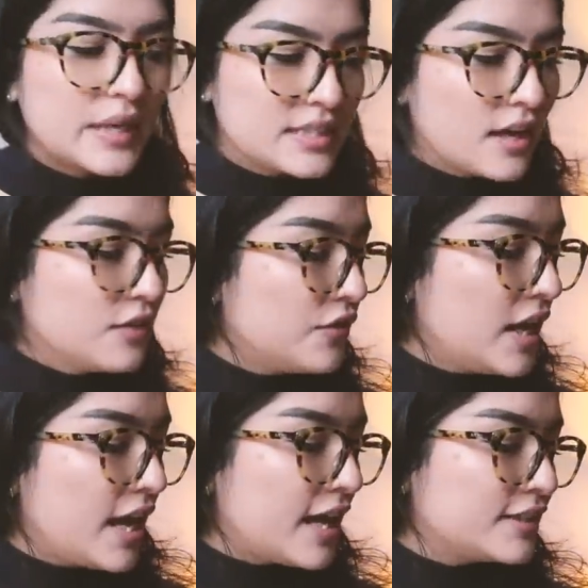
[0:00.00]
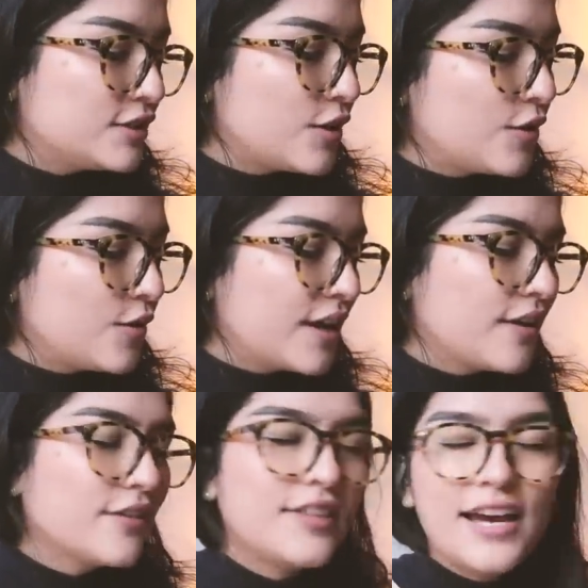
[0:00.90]
myself, and so I
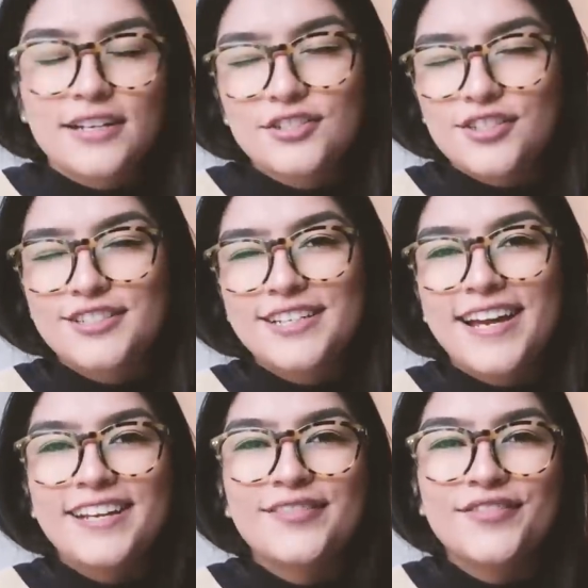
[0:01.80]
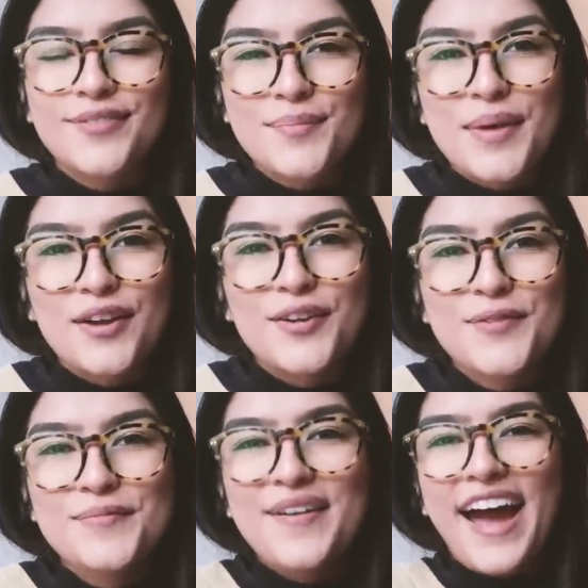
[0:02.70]
got that just to kind of better
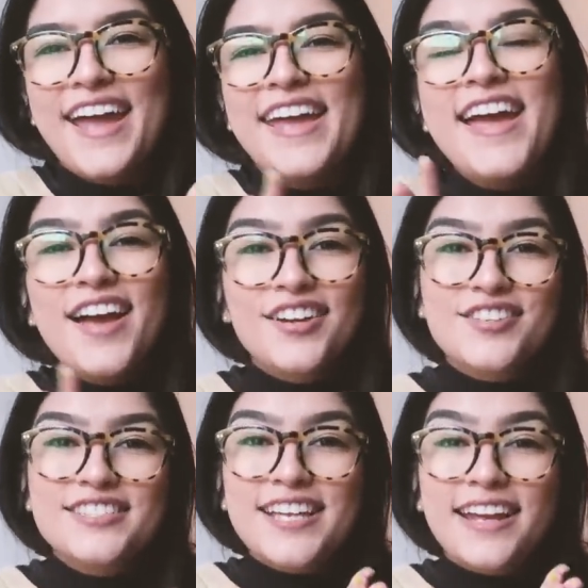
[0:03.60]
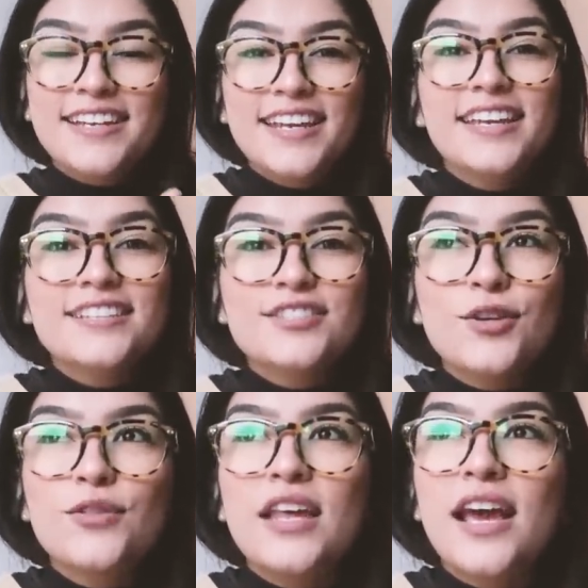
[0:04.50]
my understanding
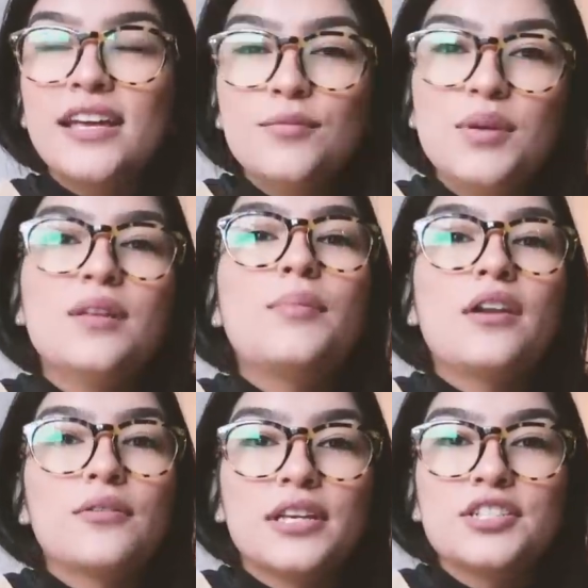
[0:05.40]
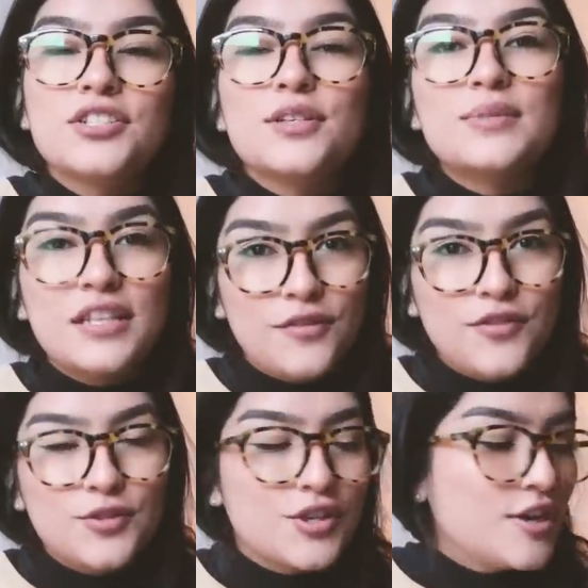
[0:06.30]
so that I can be in better relationships in the
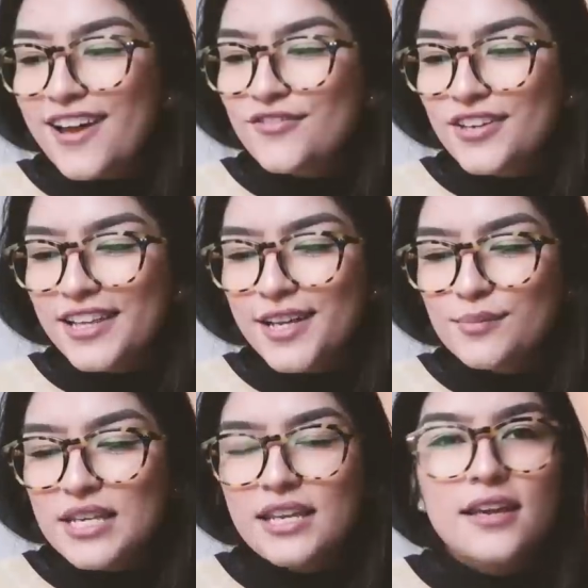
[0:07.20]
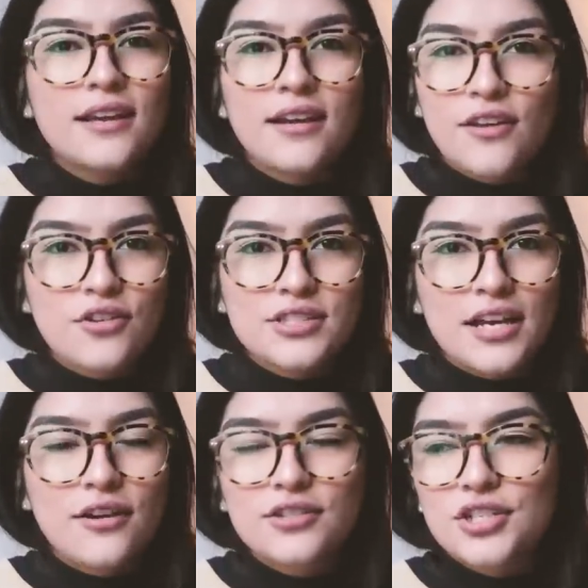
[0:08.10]
future. I feel like I'm taking another
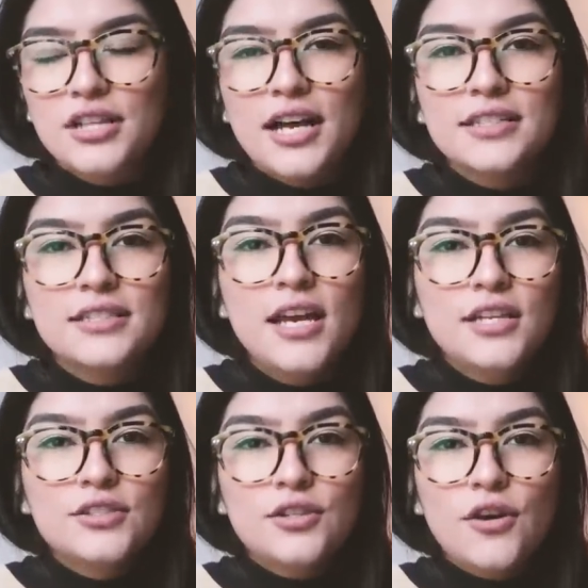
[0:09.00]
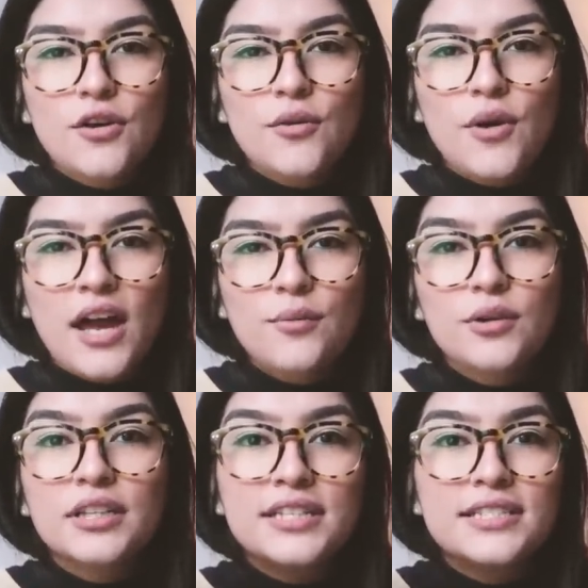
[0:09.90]
psychology class, so I
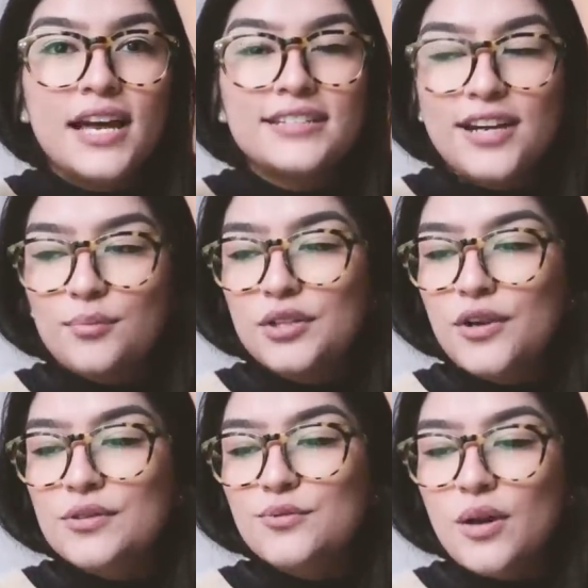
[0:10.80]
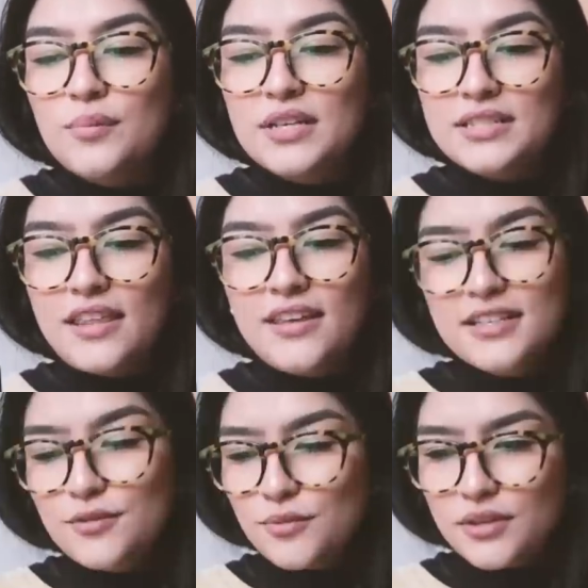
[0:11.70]
will list that down below as well, because I think
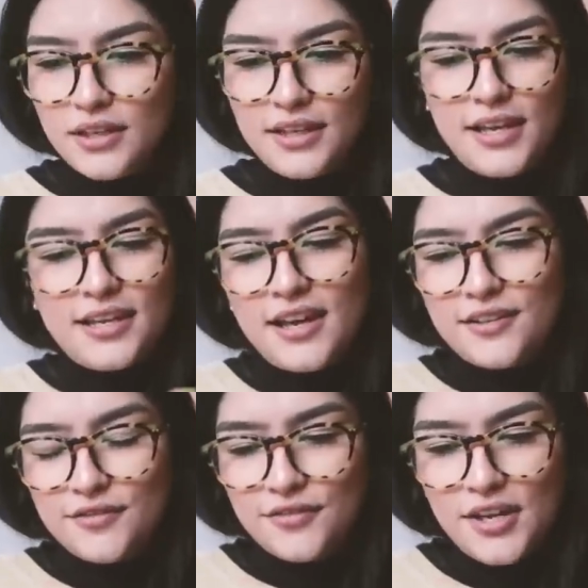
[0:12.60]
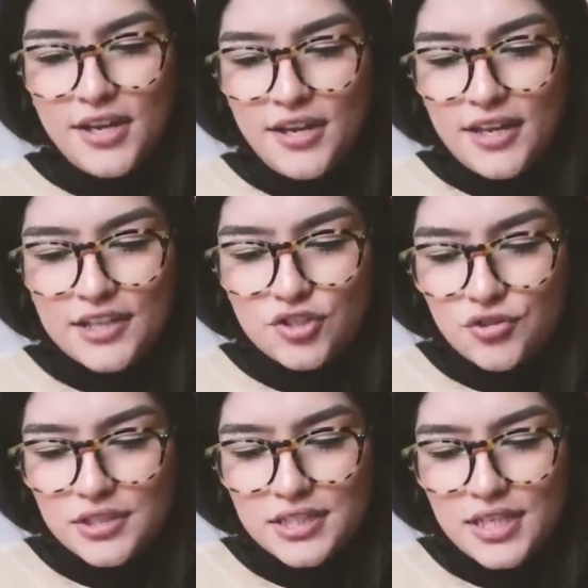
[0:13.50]
it's a really like kind of
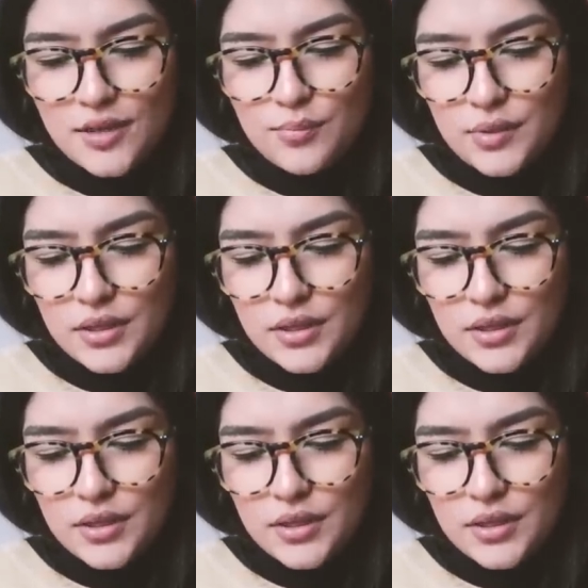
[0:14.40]
interesting